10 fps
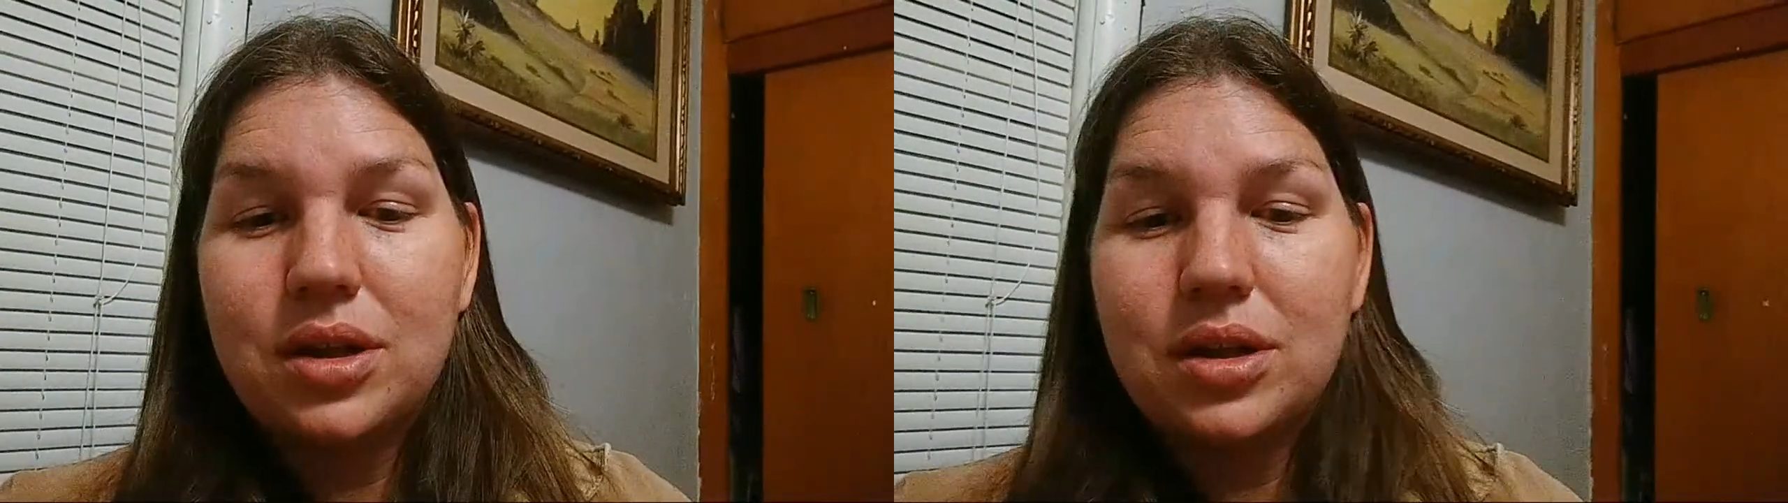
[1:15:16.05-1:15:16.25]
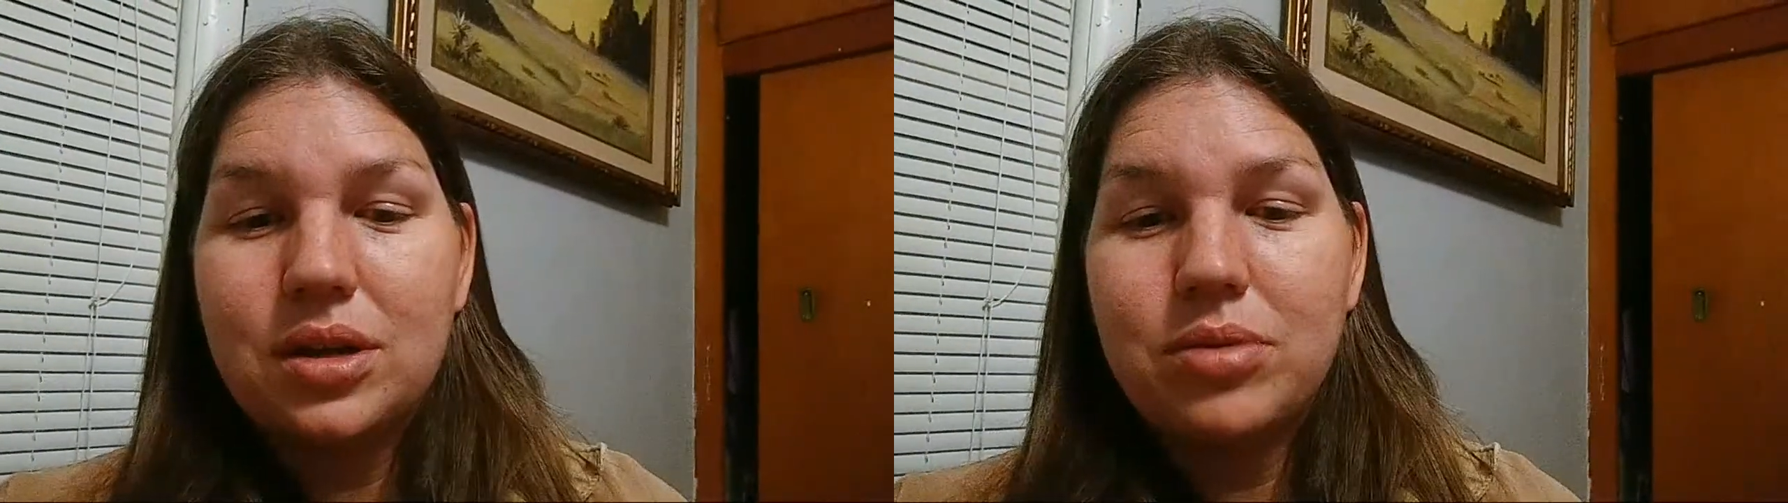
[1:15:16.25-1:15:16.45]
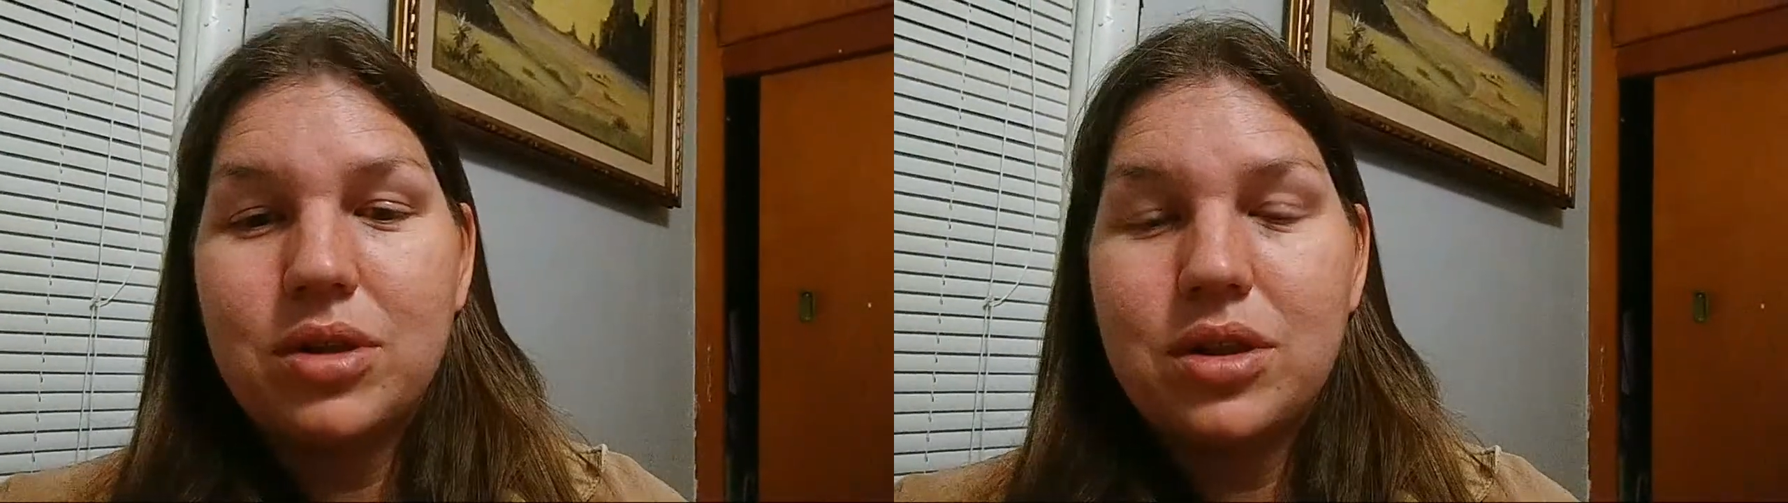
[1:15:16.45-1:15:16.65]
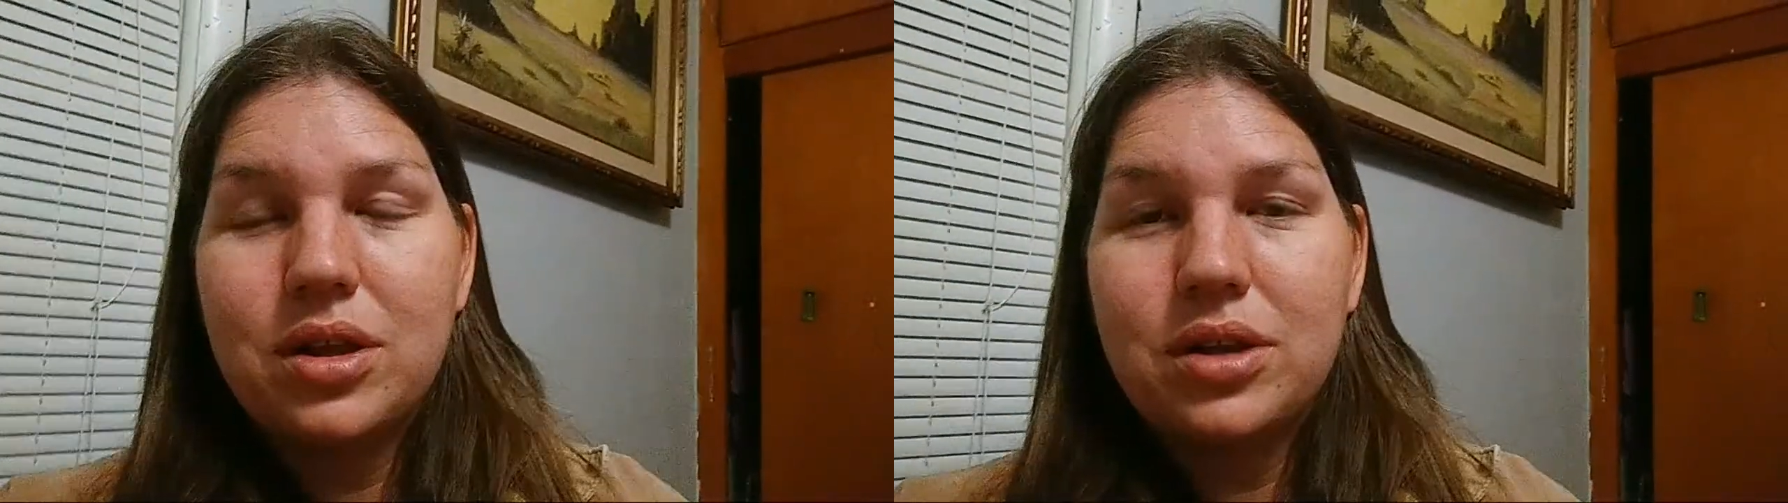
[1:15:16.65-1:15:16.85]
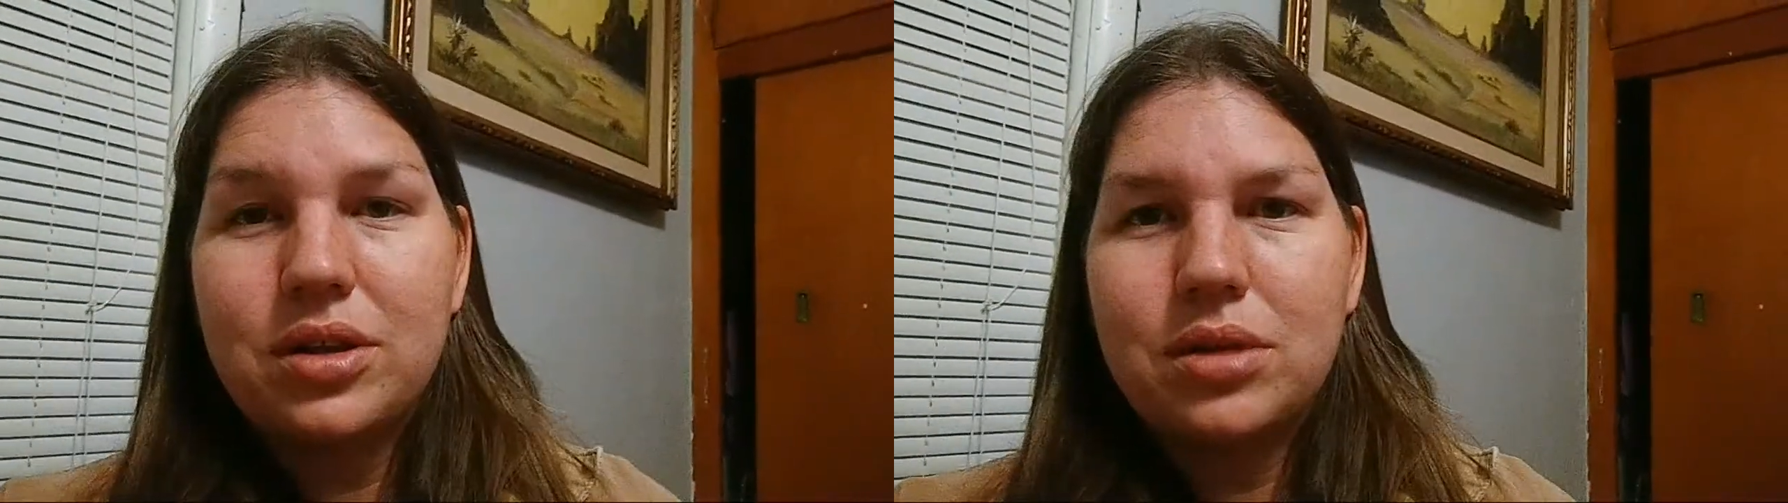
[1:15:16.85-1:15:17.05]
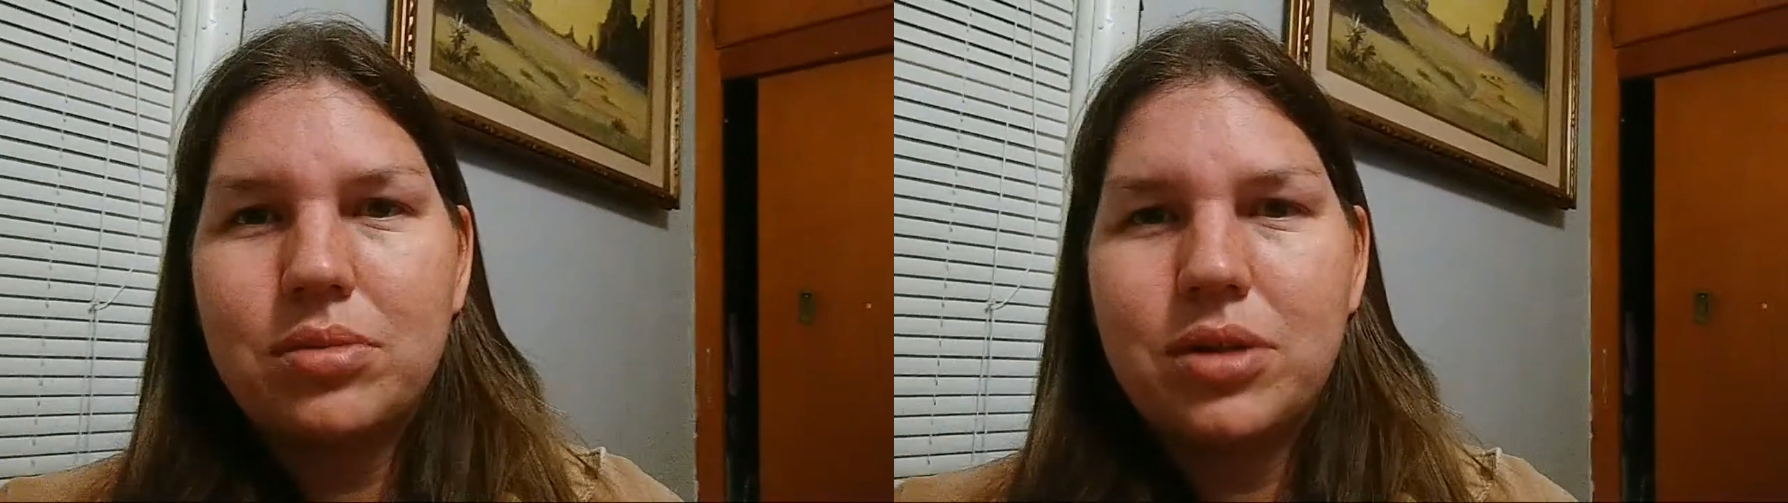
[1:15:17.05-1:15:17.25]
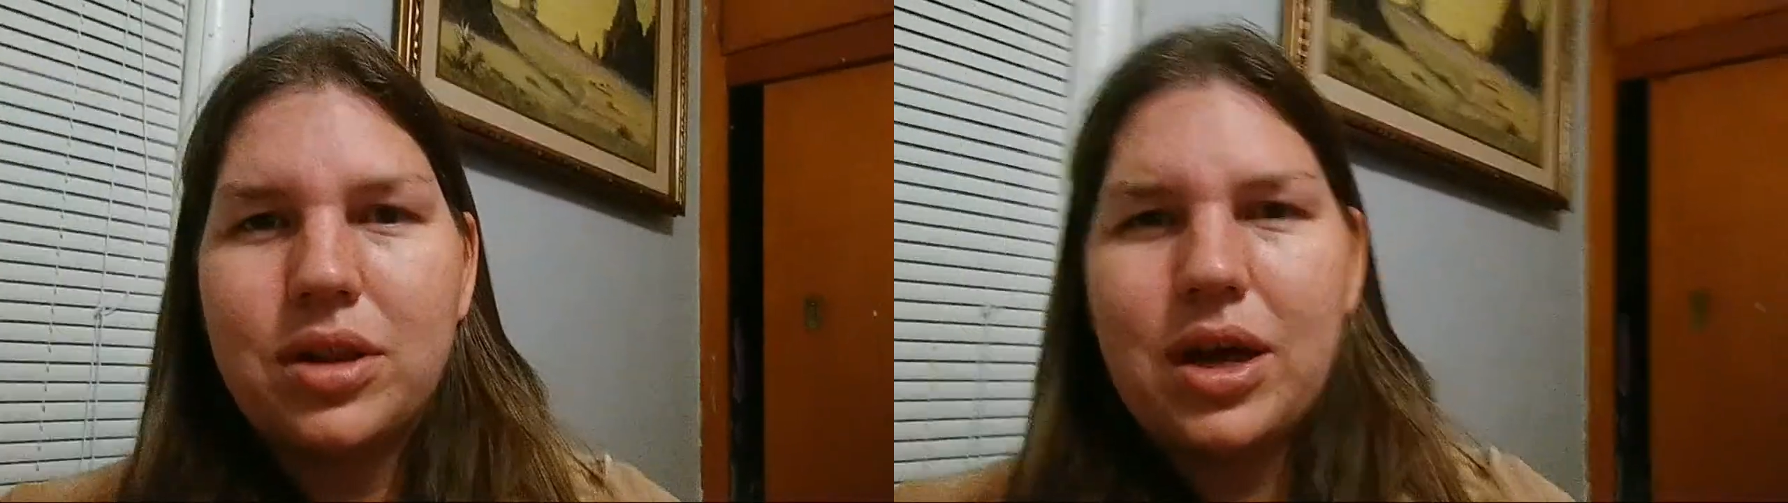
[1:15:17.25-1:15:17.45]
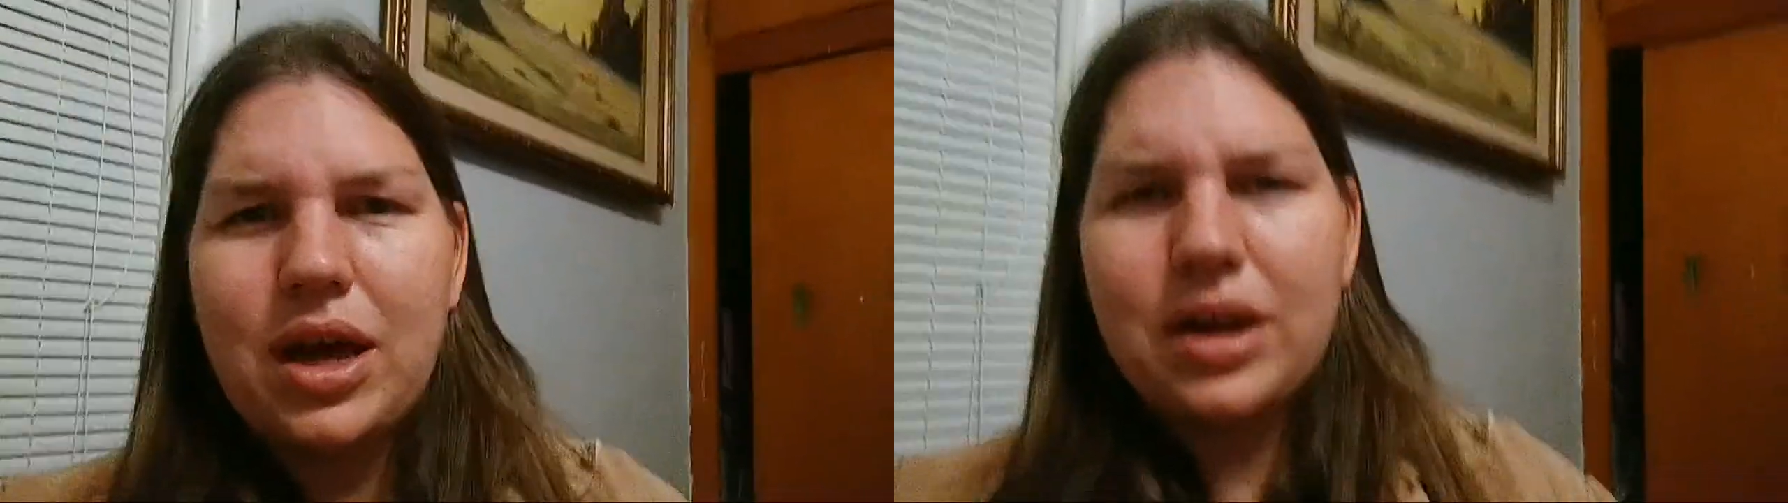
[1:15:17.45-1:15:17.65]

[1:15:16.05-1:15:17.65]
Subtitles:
a little bit of this, a little bit of that.